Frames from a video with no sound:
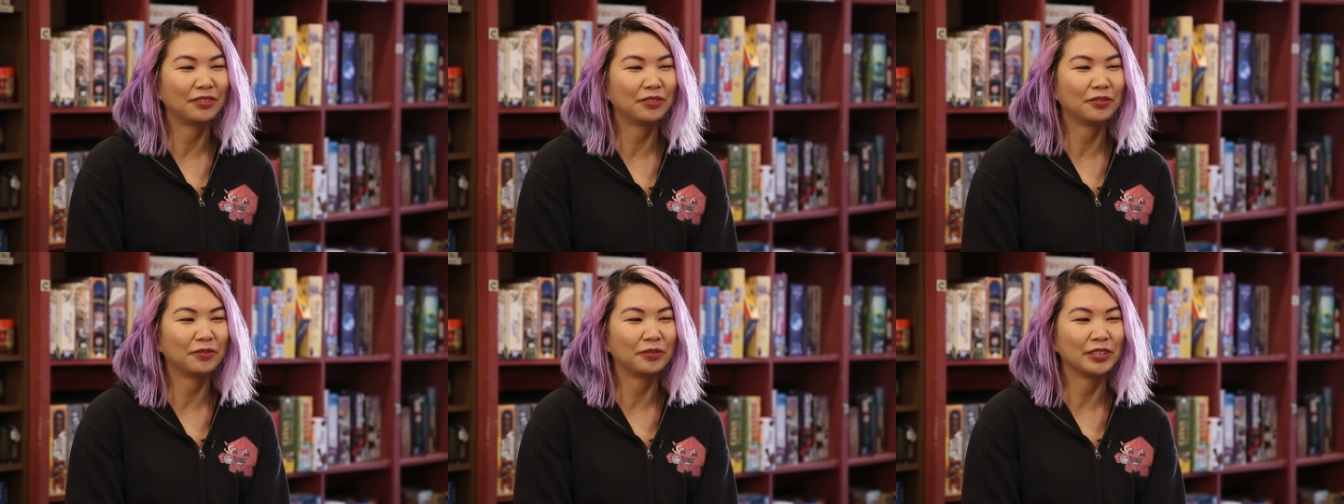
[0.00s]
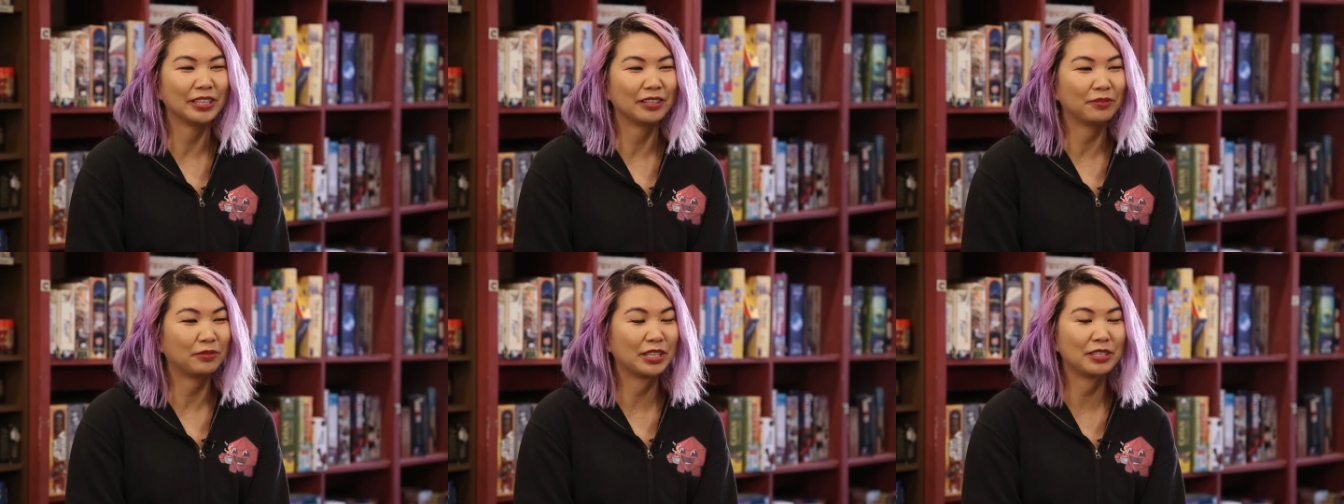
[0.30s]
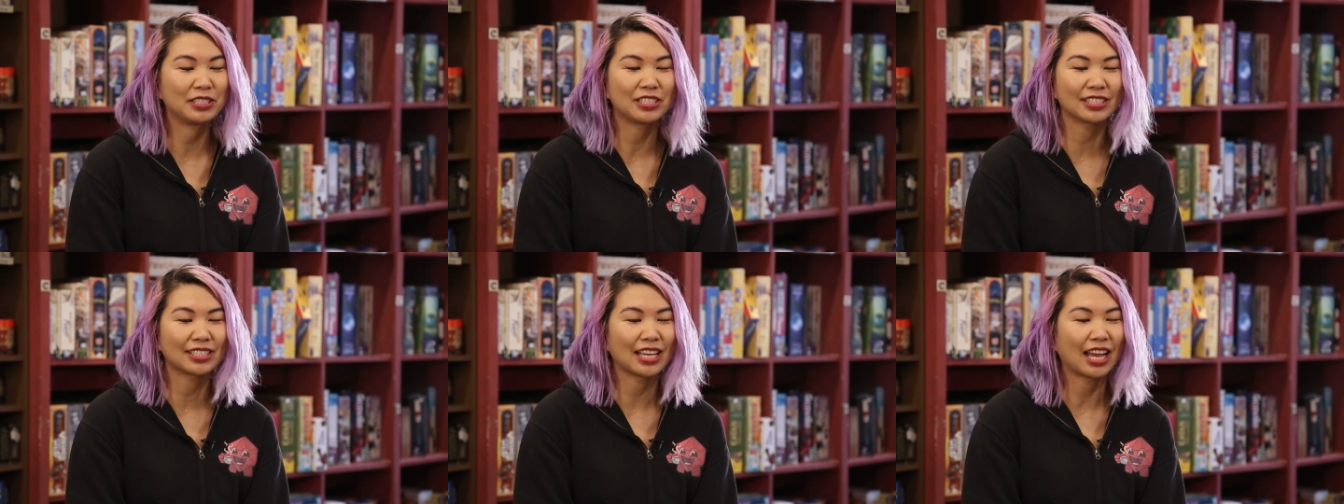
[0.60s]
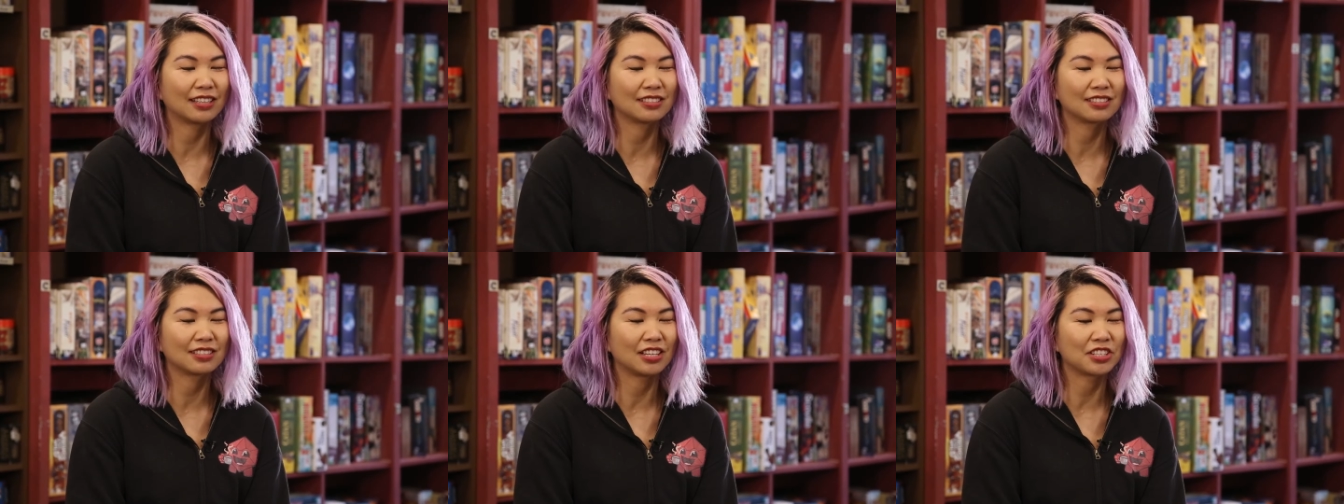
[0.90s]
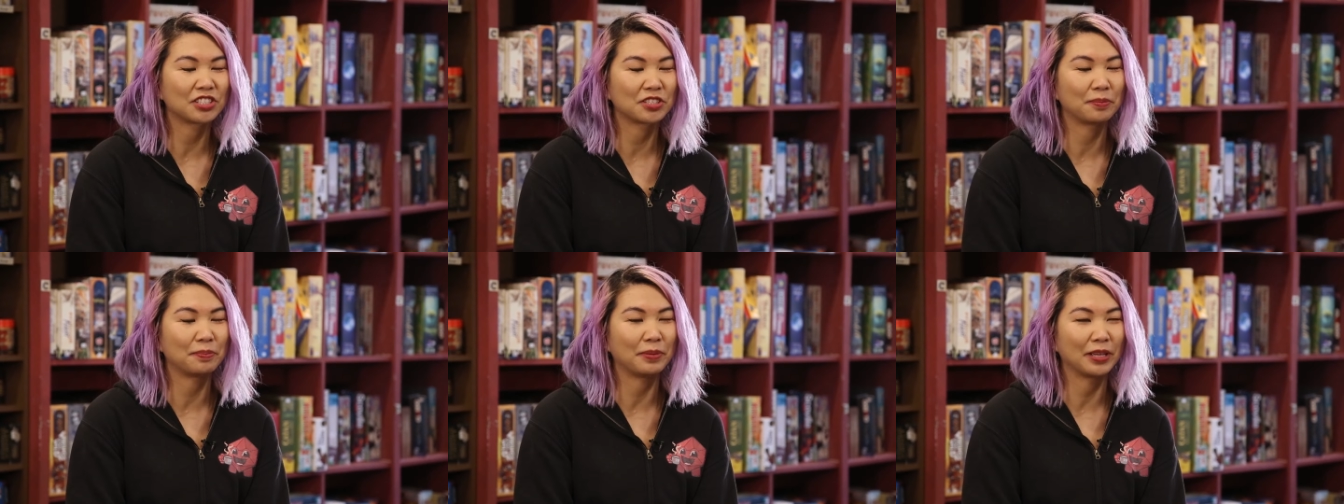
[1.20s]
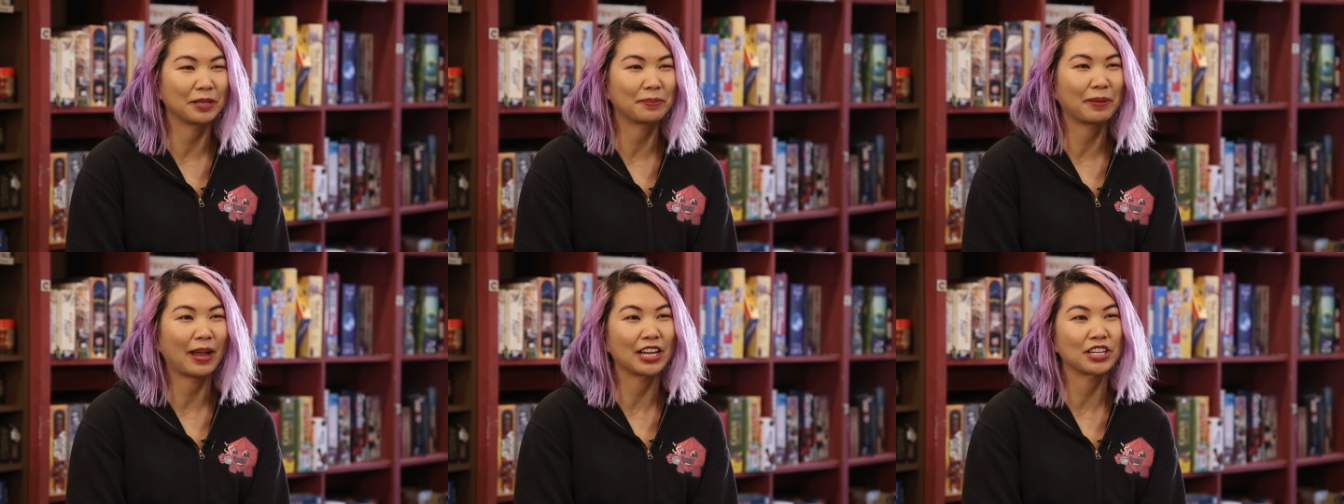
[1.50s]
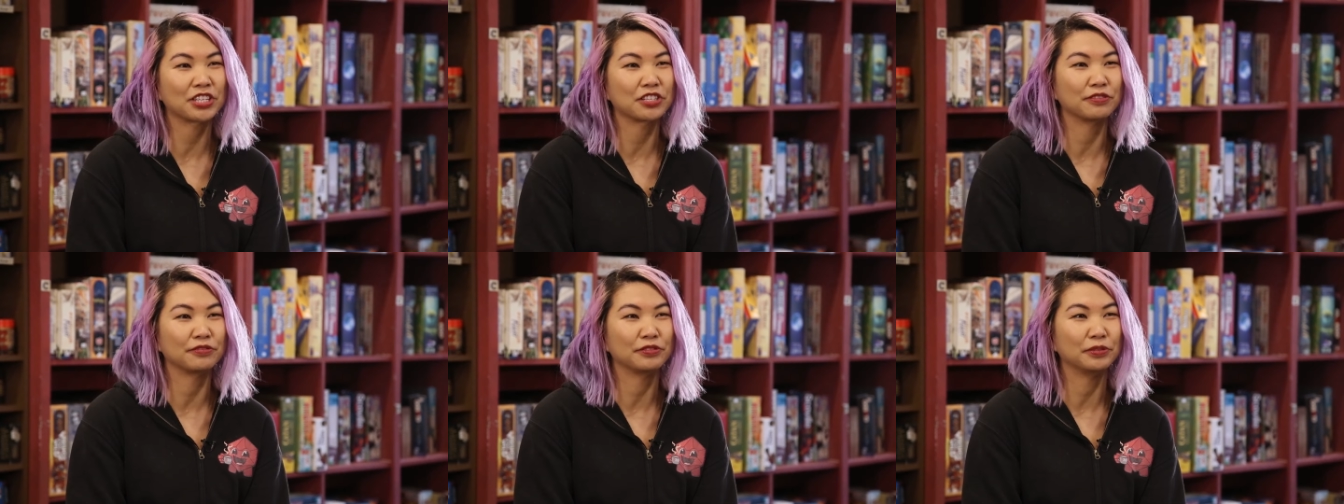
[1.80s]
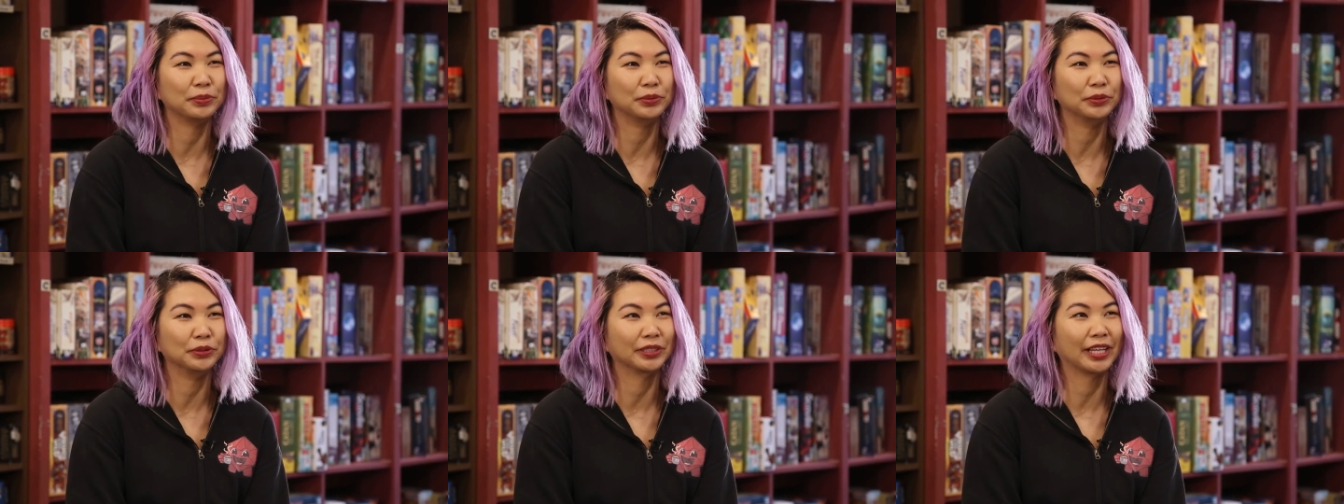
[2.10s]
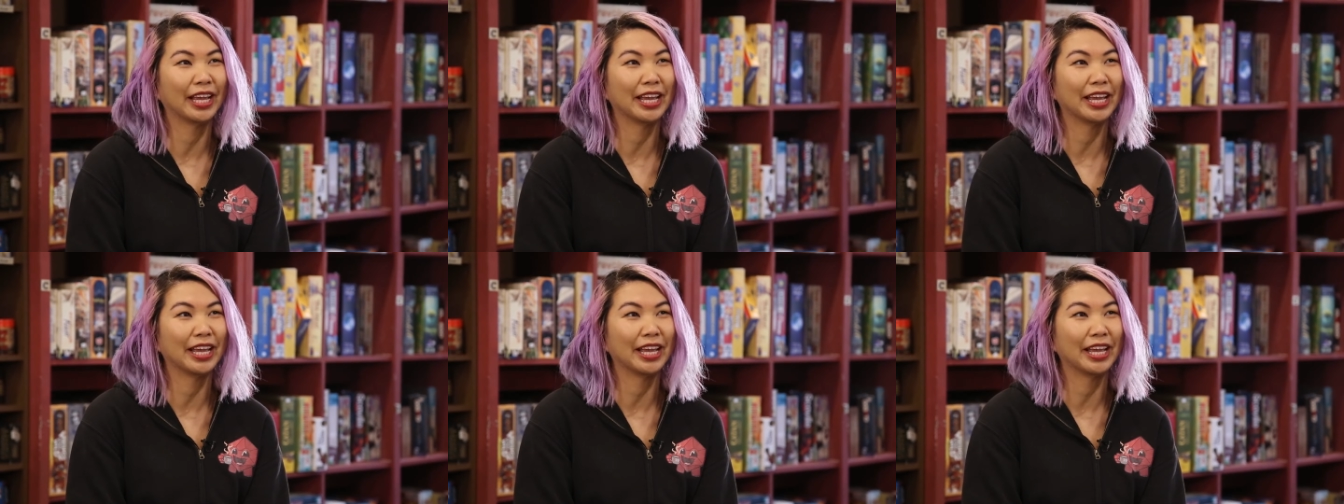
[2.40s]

we, we just had such a big passion for board